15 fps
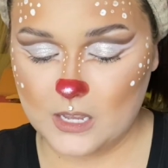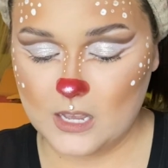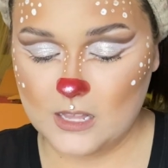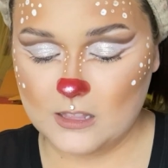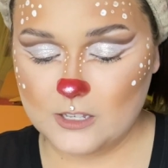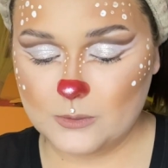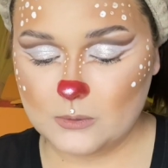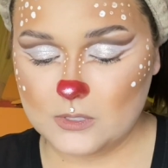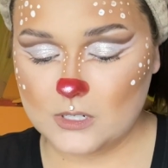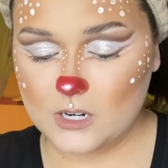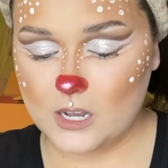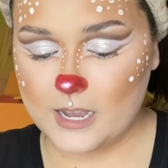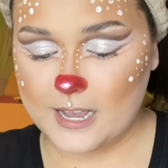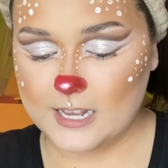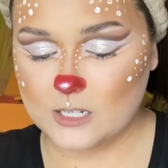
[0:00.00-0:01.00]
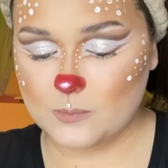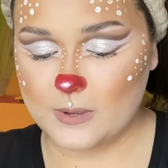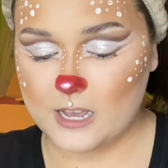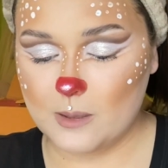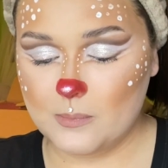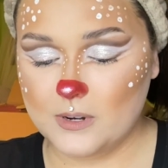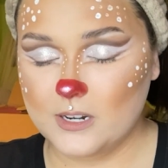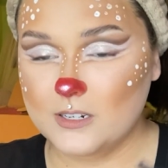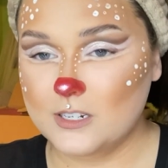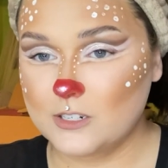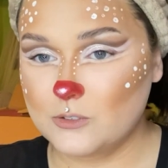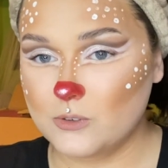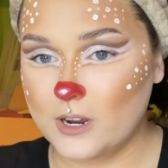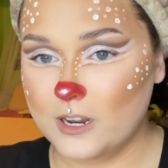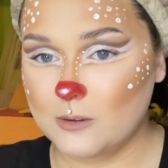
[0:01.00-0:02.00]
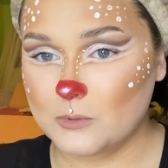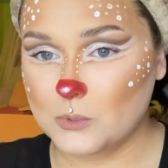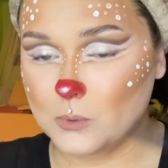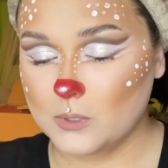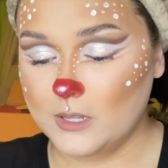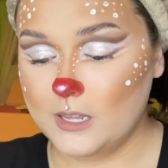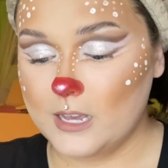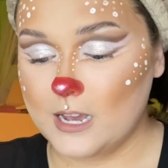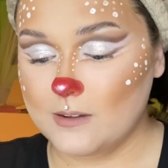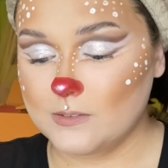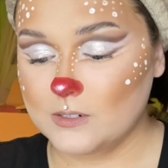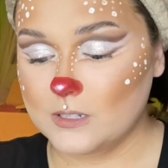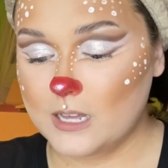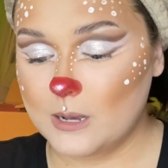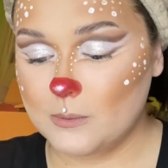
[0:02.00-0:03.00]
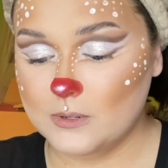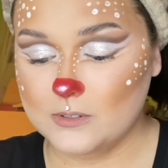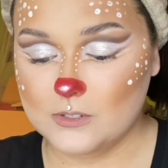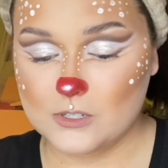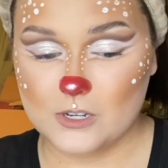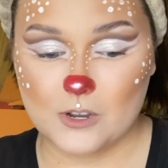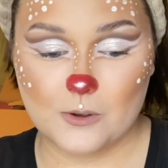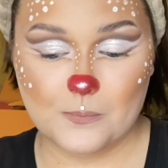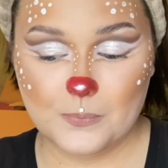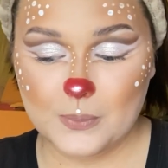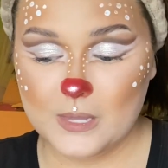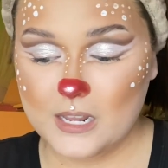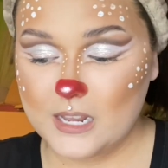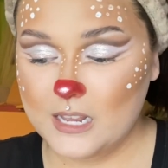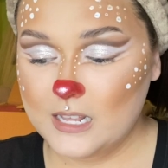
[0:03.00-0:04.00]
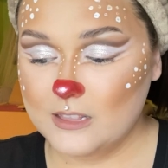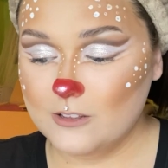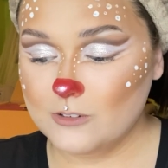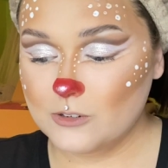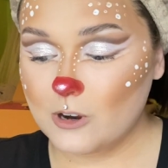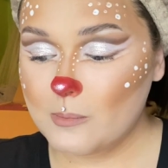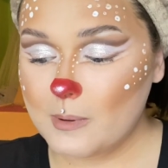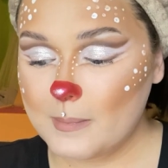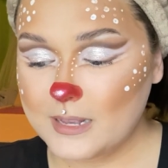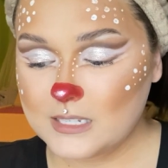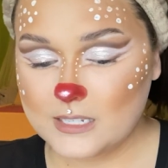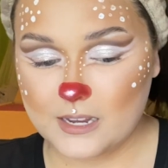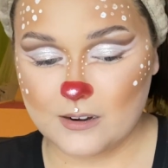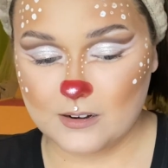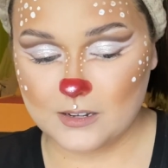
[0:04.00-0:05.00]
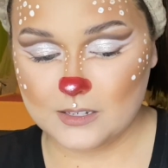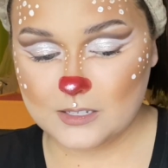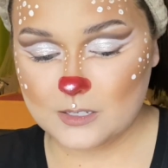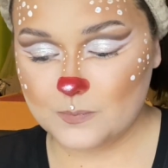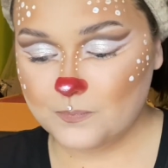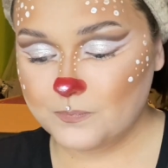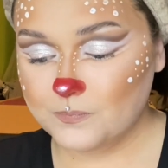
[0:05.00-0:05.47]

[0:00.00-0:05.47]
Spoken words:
This one's not as bad, but it did dry up shortly after that one. So those are all my mascaras.